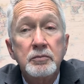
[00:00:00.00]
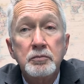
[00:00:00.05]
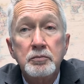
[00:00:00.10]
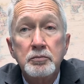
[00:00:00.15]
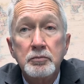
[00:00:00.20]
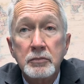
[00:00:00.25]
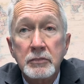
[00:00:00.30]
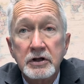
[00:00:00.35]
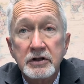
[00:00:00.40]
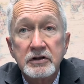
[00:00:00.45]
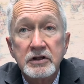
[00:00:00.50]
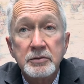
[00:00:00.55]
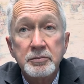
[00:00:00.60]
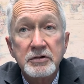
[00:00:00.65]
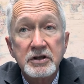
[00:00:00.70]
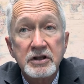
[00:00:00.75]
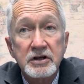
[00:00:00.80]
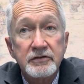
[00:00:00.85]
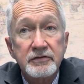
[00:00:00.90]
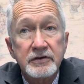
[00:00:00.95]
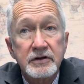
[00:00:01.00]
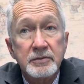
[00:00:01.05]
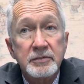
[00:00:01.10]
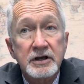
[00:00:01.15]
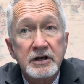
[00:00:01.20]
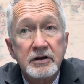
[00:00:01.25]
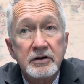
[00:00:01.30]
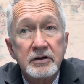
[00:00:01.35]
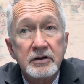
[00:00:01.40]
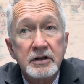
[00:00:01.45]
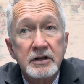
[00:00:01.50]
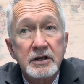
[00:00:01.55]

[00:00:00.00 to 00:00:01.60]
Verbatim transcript: monthly benefit amount,